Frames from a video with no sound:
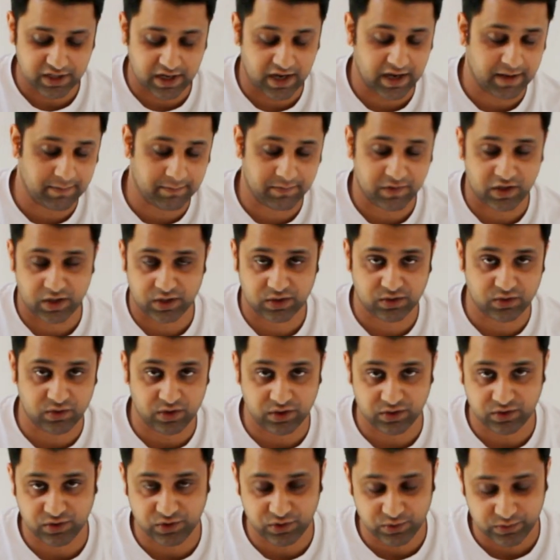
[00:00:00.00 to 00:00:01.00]
I am not
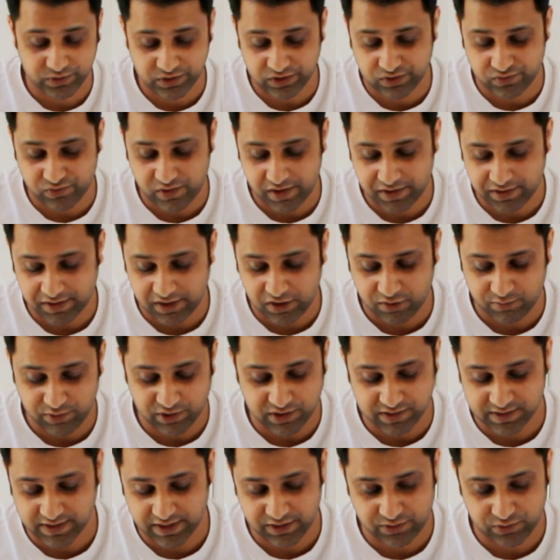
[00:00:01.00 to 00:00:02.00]
going to use it right now
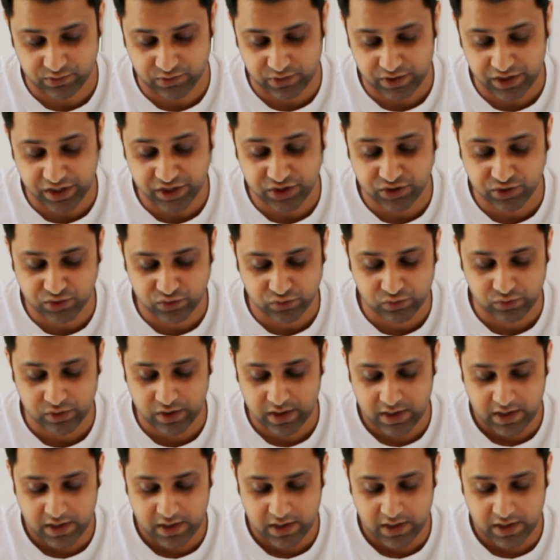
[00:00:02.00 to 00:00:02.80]
because I don't need to,